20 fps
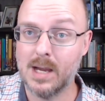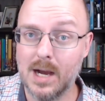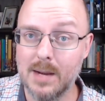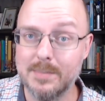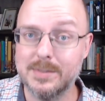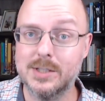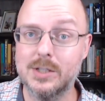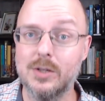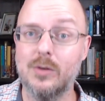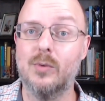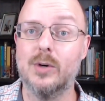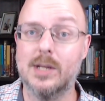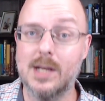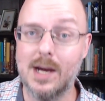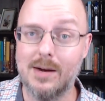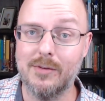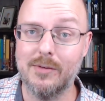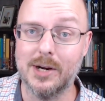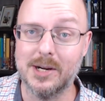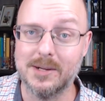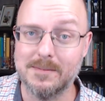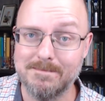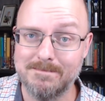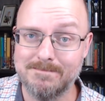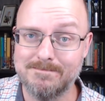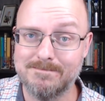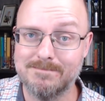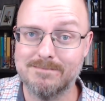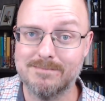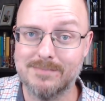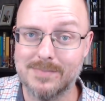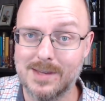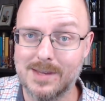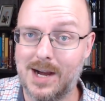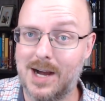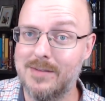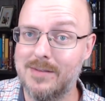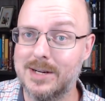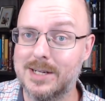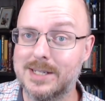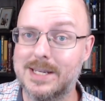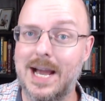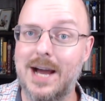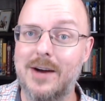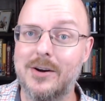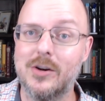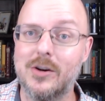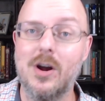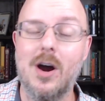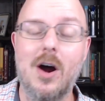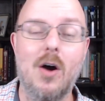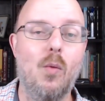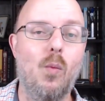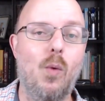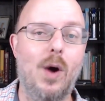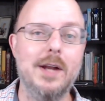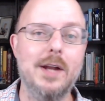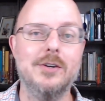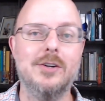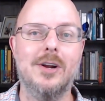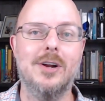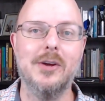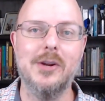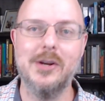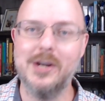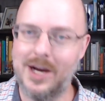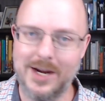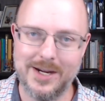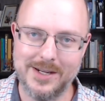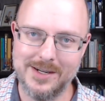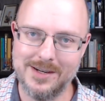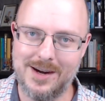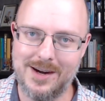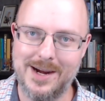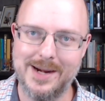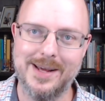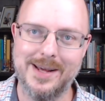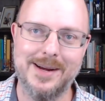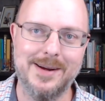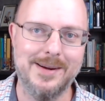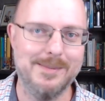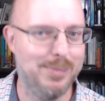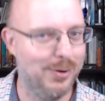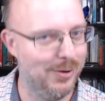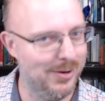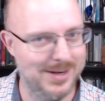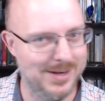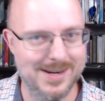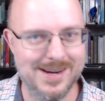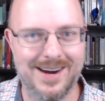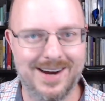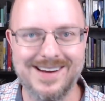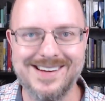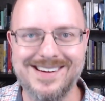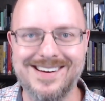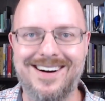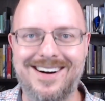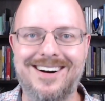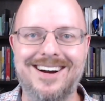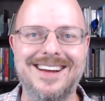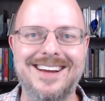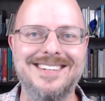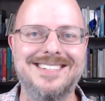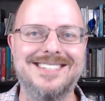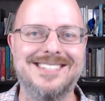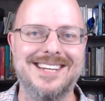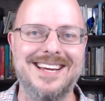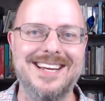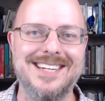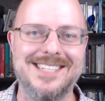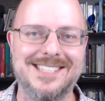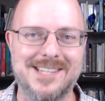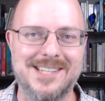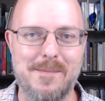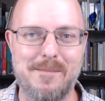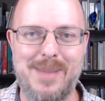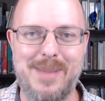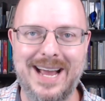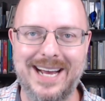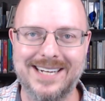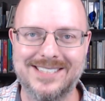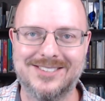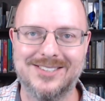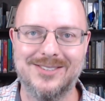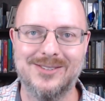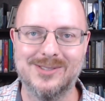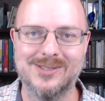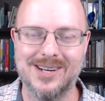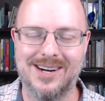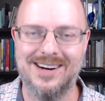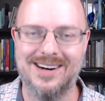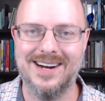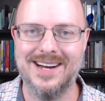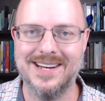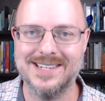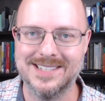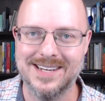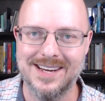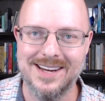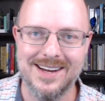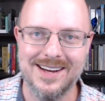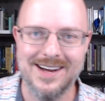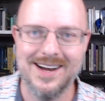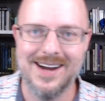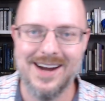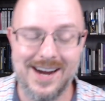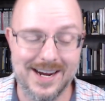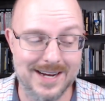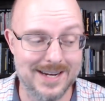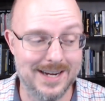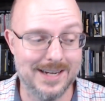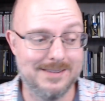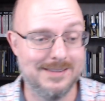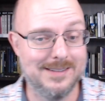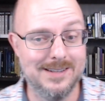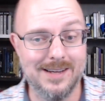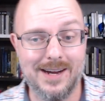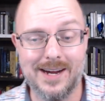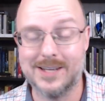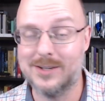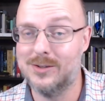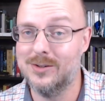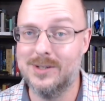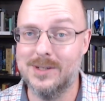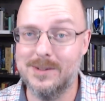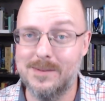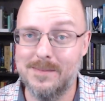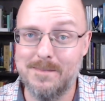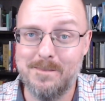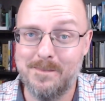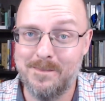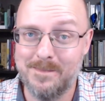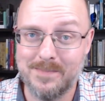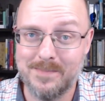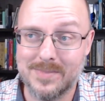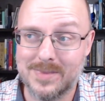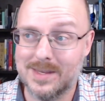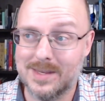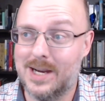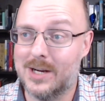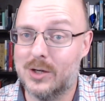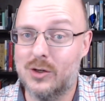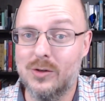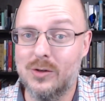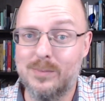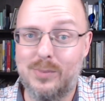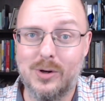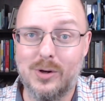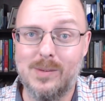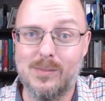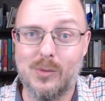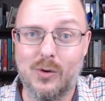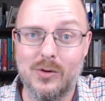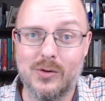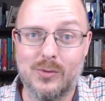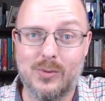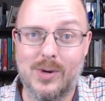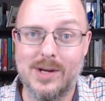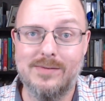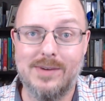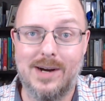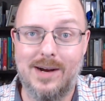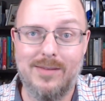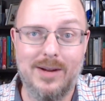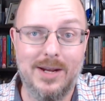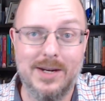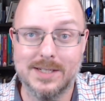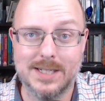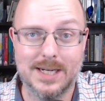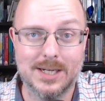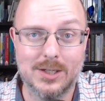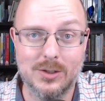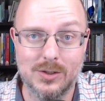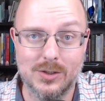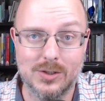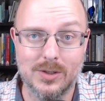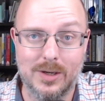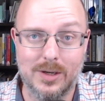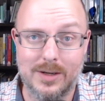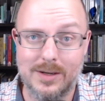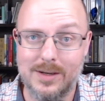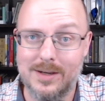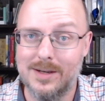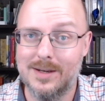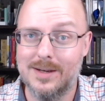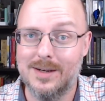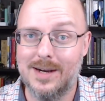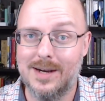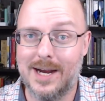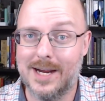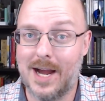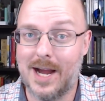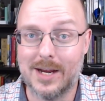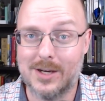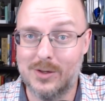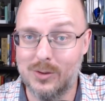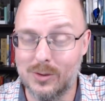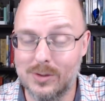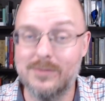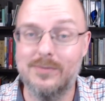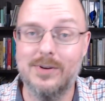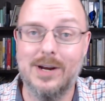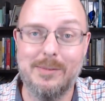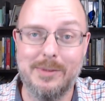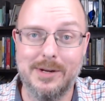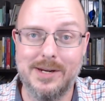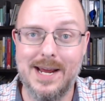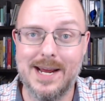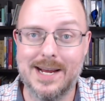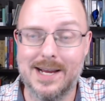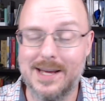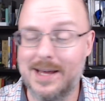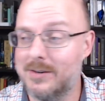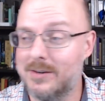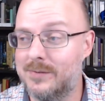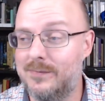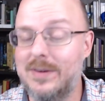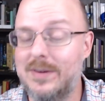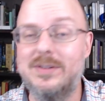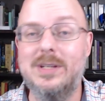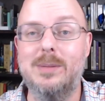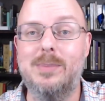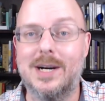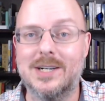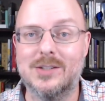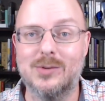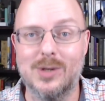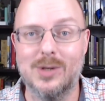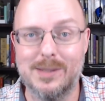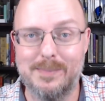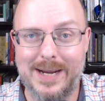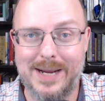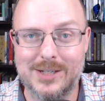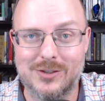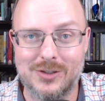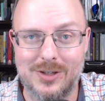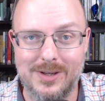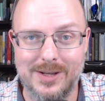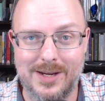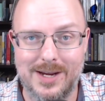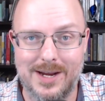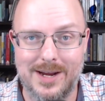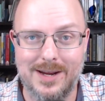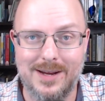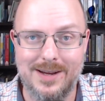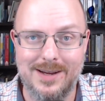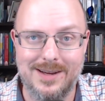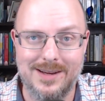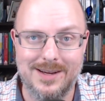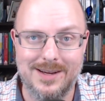I'm still recovering. I've encountered one dollar ninety-nine and zero point nine nine cents petrol, guys. I, I, I couldn't I couldn't put in more than twenty-five litres. I couldn't do it. I, I couldn't fill up the tank. That was fifty bucks worth of petrol there.